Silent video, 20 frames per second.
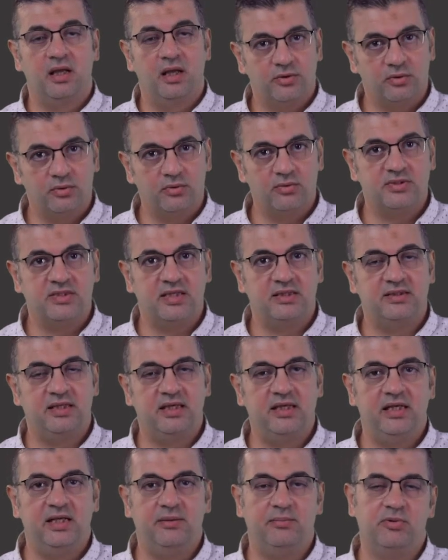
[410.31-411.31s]
through the
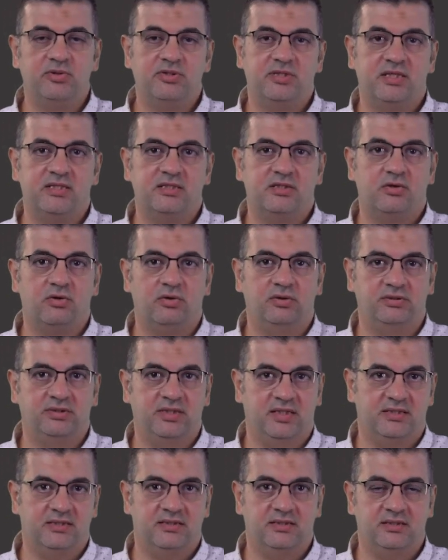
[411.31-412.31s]
daily POSIX
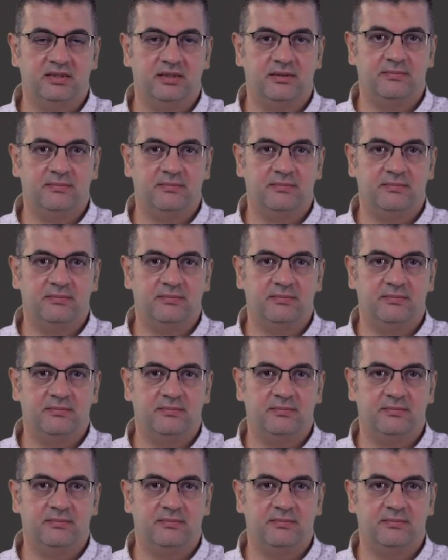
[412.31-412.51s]
contest.